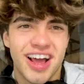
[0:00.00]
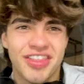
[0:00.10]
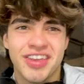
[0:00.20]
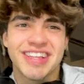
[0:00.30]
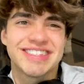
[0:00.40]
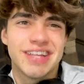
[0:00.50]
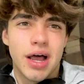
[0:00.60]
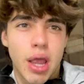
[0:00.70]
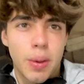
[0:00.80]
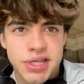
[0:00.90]
I think it's
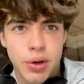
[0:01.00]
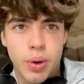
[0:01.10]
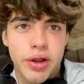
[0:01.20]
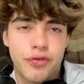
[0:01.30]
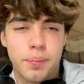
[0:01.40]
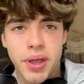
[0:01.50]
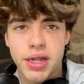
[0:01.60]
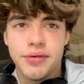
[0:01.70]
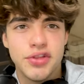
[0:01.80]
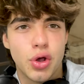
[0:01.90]
time to get ready for bed,
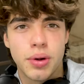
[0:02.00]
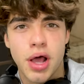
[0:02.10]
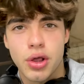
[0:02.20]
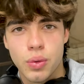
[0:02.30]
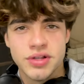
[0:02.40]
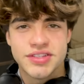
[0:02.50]
even though I'm not going to